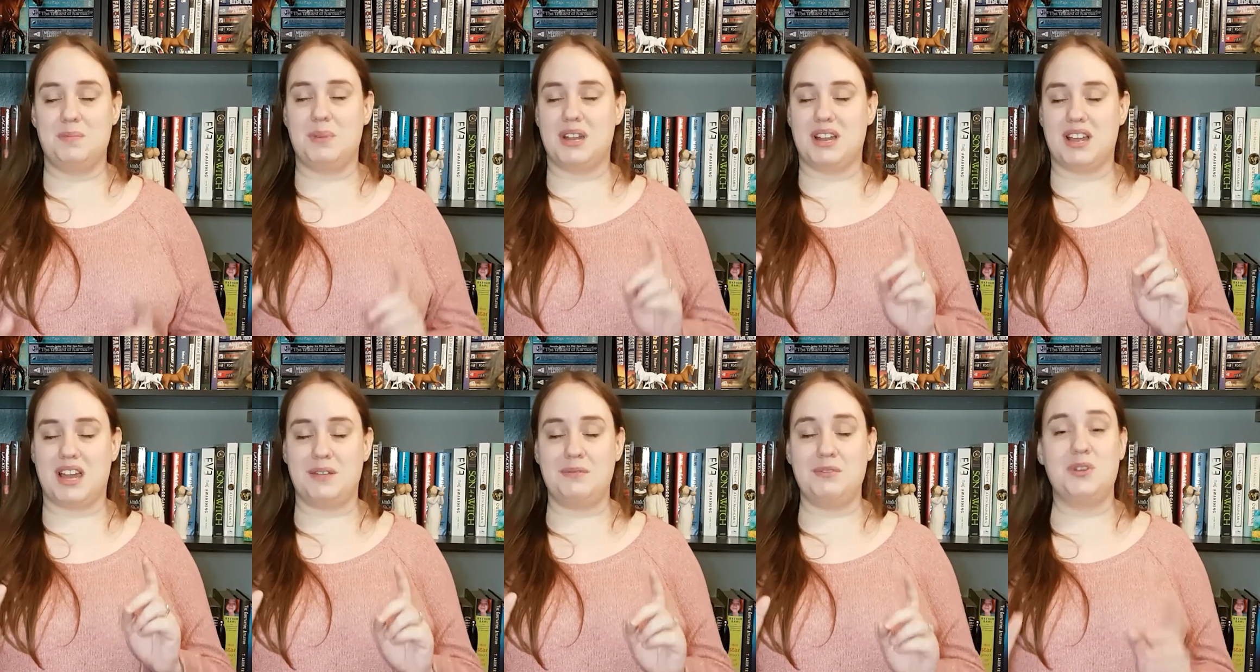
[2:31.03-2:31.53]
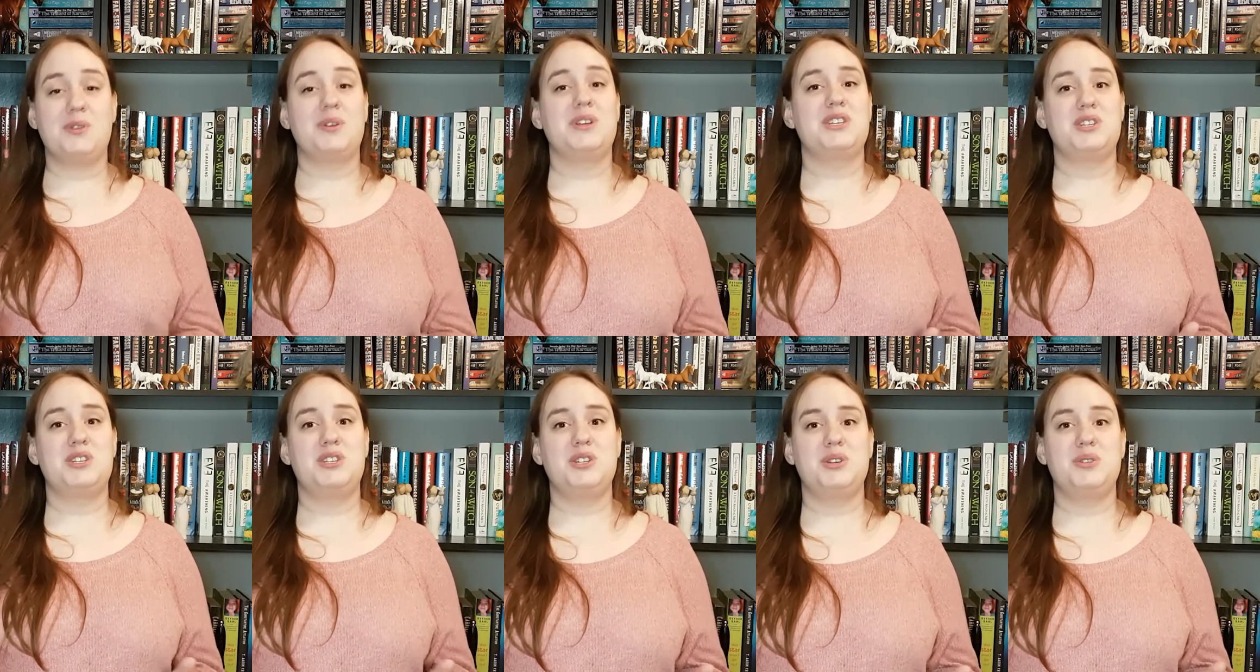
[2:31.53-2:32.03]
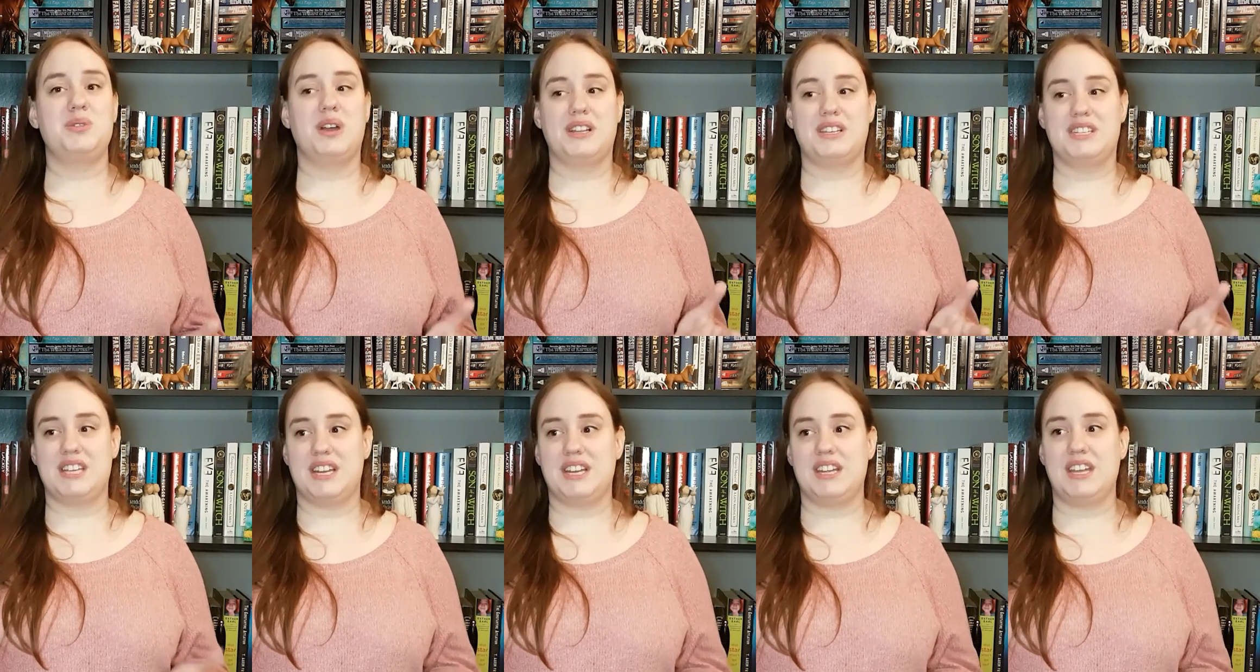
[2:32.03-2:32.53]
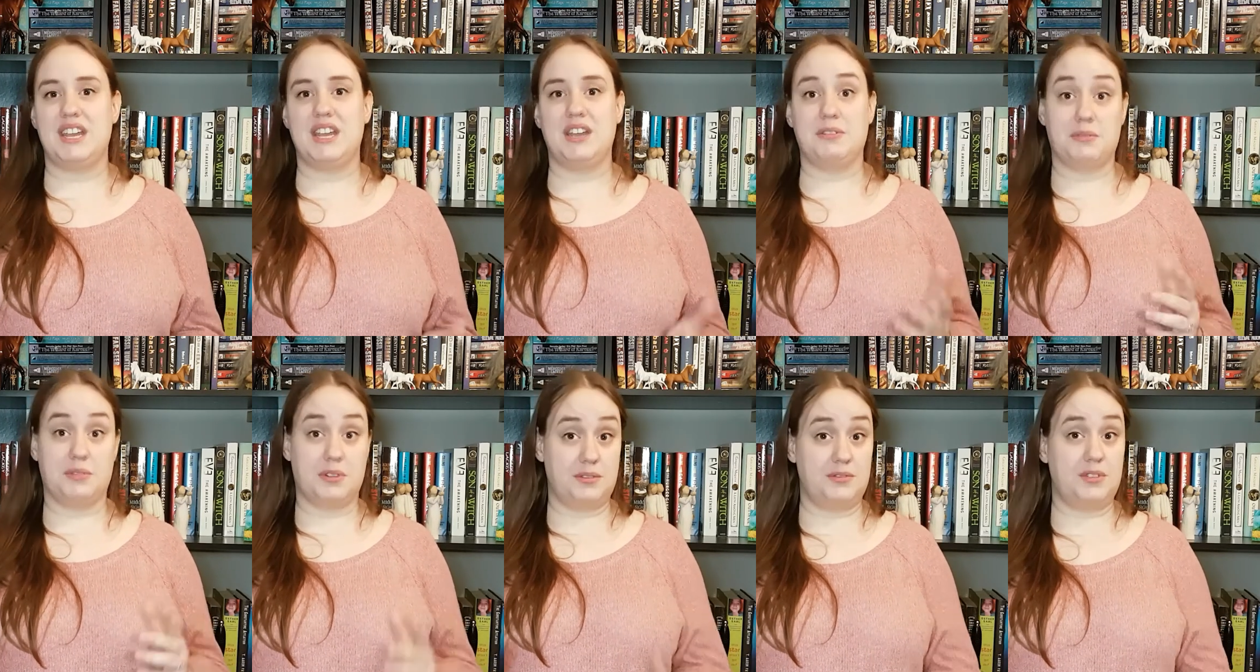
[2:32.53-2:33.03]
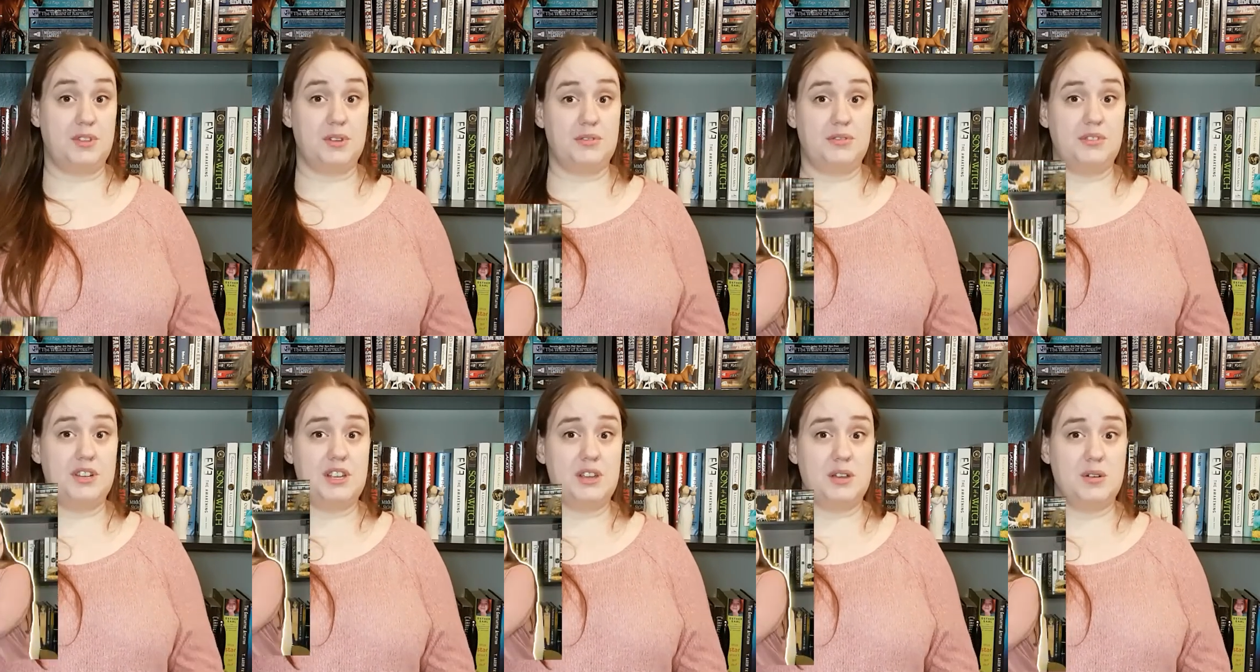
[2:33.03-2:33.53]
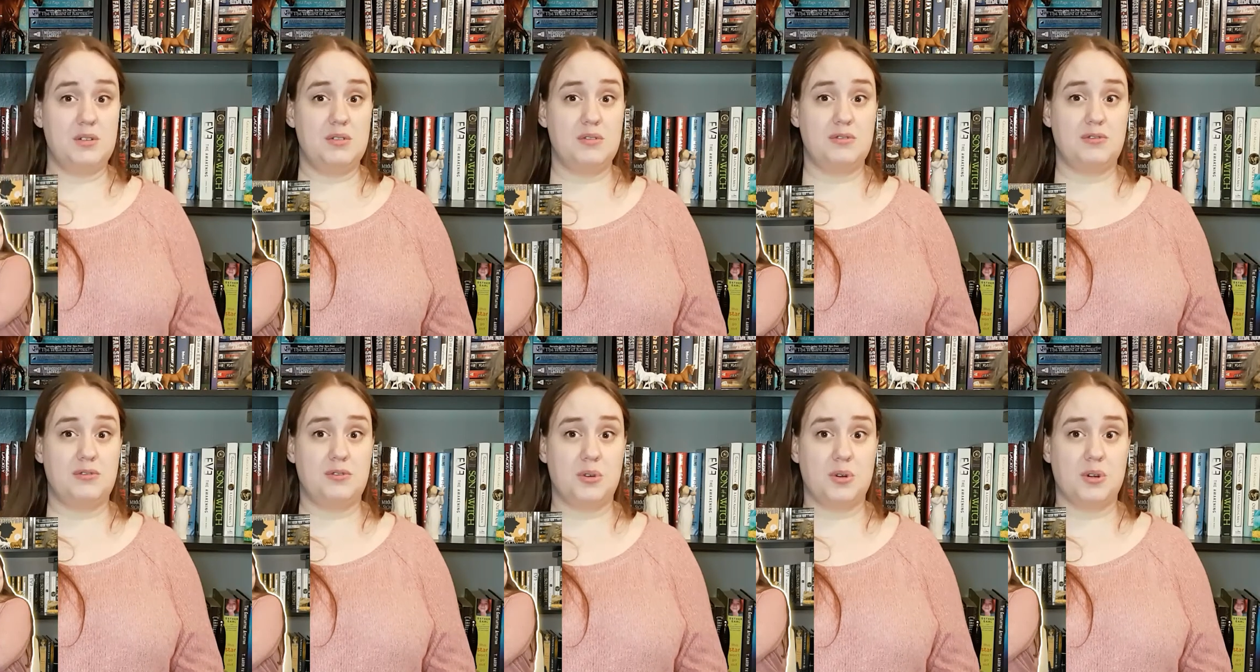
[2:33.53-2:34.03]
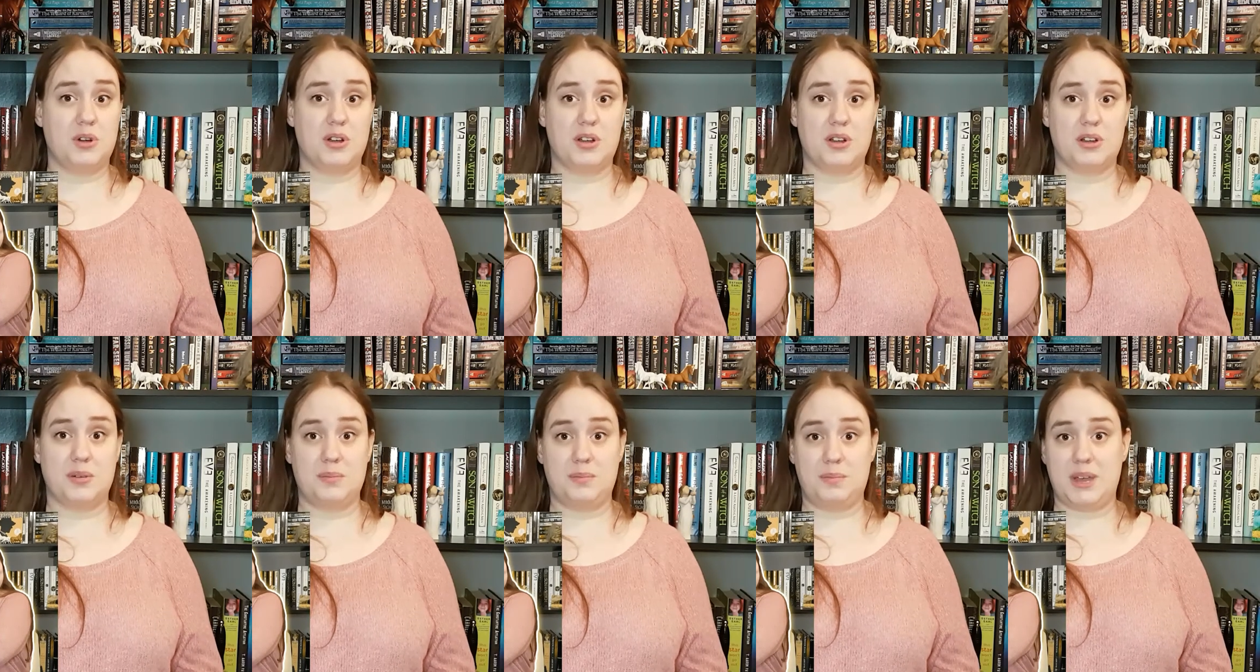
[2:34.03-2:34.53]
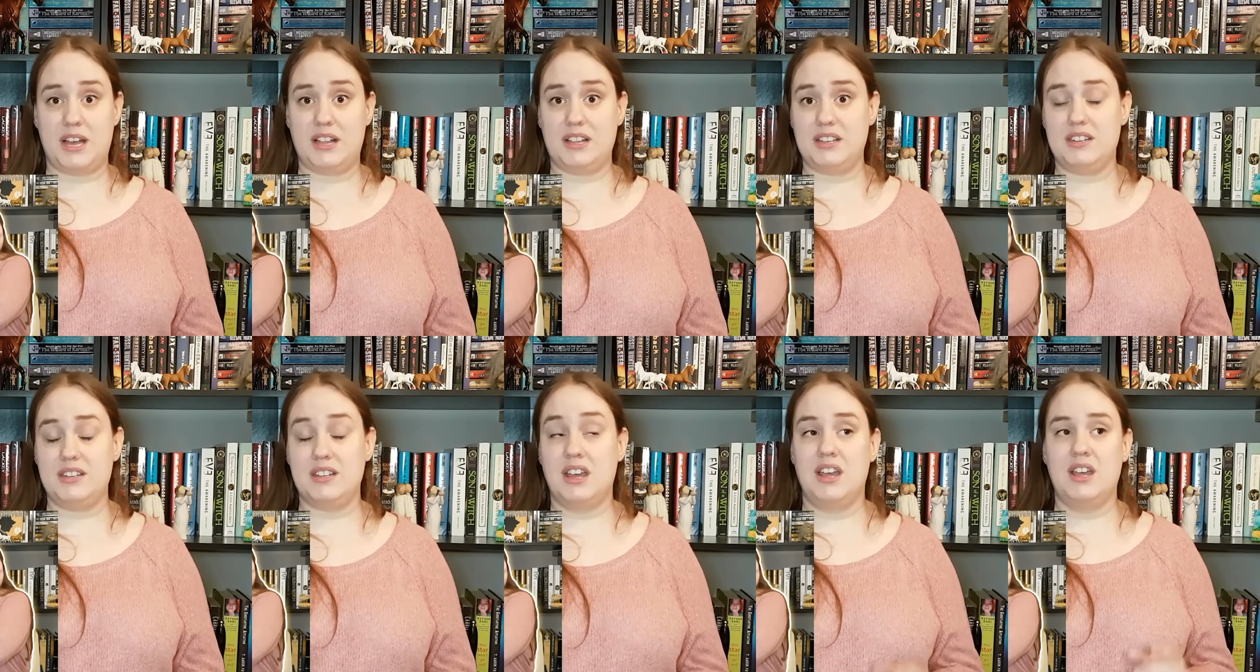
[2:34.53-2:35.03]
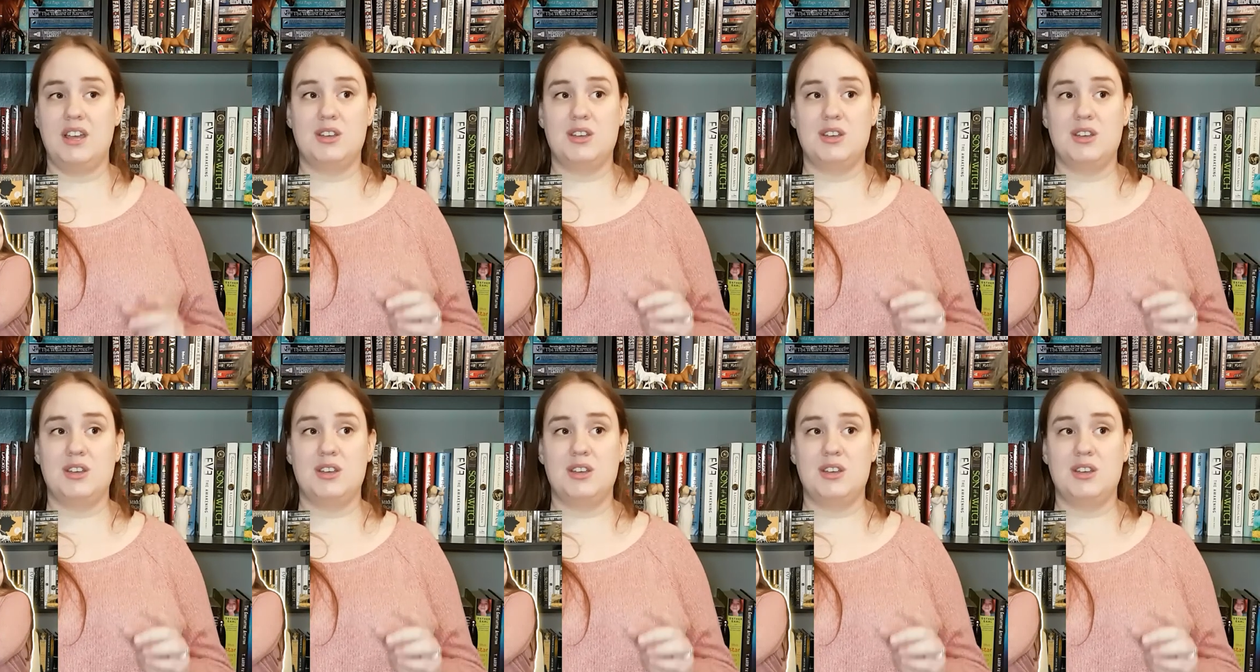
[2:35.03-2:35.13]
but I'm going to do a dedicated review video for Ballad.